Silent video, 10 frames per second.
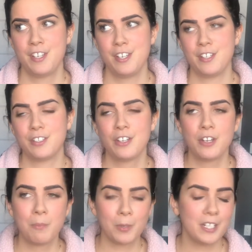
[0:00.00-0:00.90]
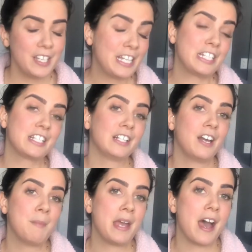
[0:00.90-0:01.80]
it's pretty
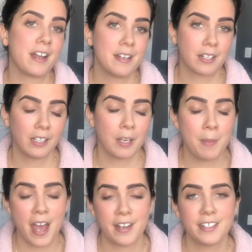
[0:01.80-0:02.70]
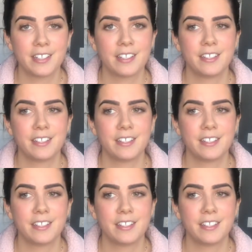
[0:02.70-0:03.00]
anticlimactic.